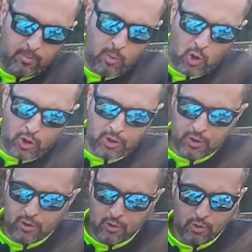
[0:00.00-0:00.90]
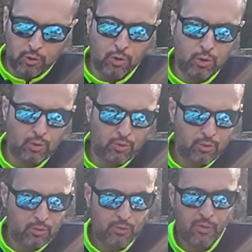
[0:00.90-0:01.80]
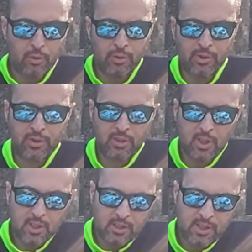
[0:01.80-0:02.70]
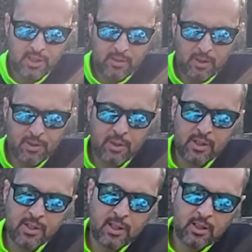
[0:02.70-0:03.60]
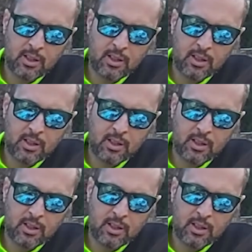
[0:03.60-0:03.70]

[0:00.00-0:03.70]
more two phones. This is very interesting.